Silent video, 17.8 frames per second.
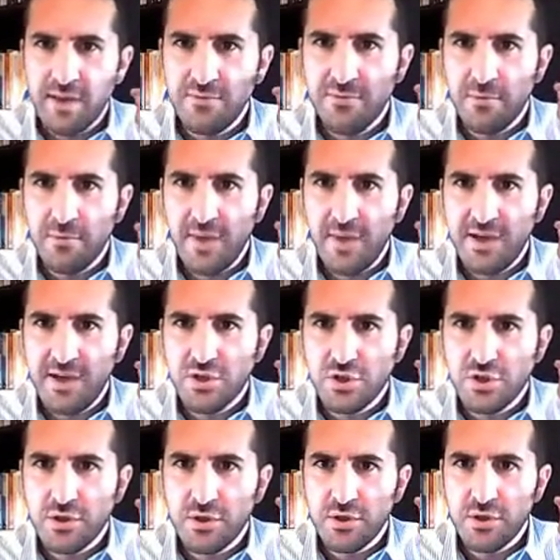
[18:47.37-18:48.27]

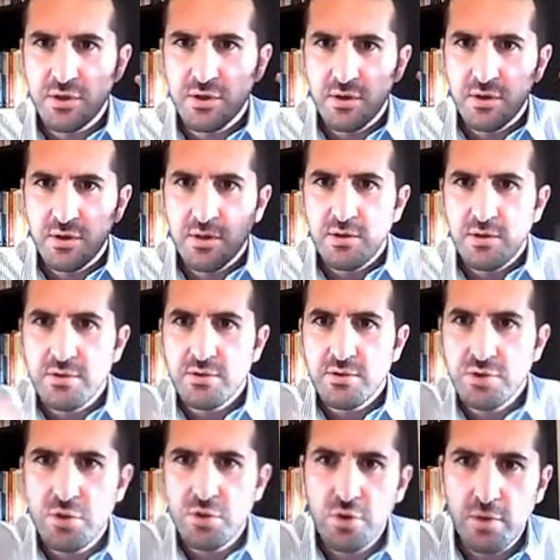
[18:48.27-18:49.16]
information
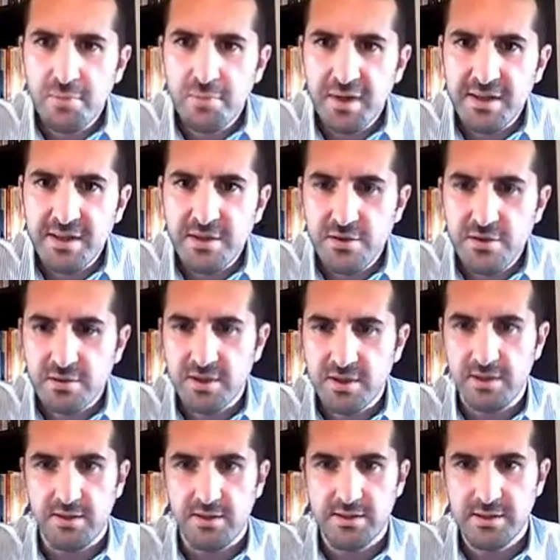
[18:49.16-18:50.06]
to complete your
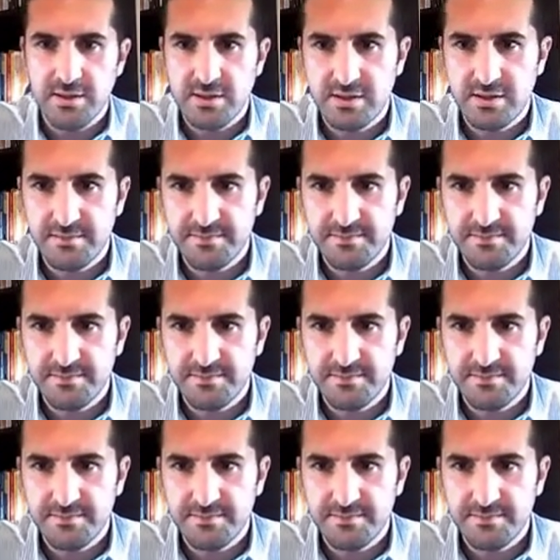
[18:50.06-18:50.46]
task.